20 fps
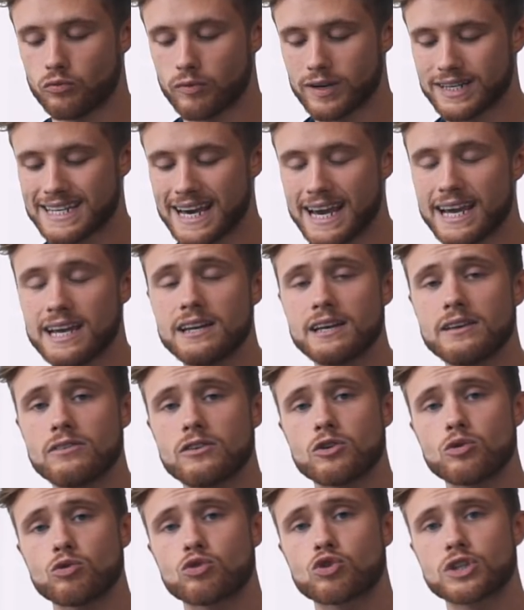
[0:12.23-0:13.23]
retaining the
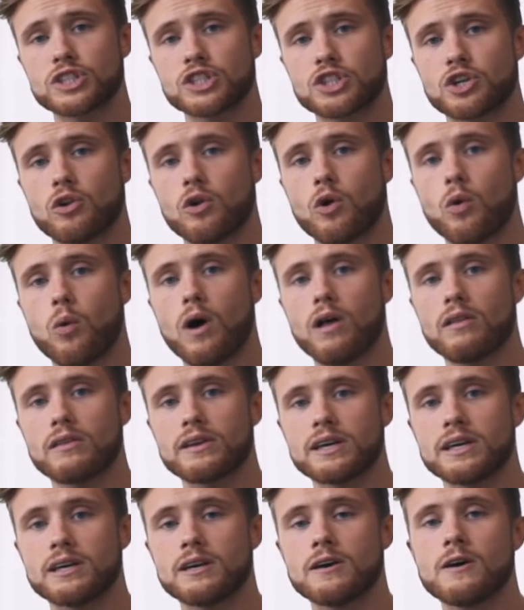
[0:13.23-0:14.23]
nutritional
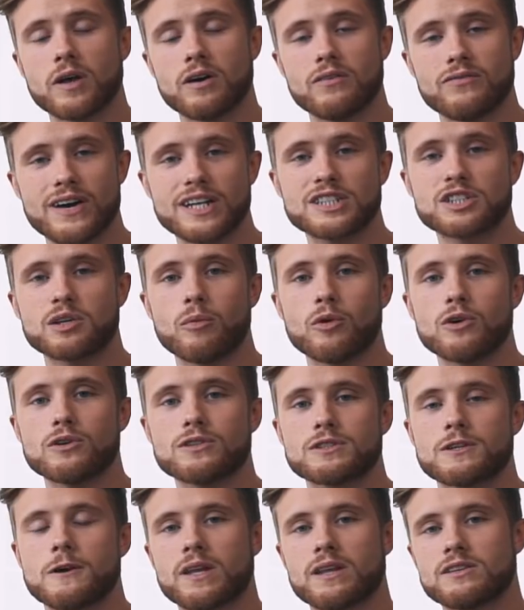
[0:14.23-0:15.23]
quality of vegetables.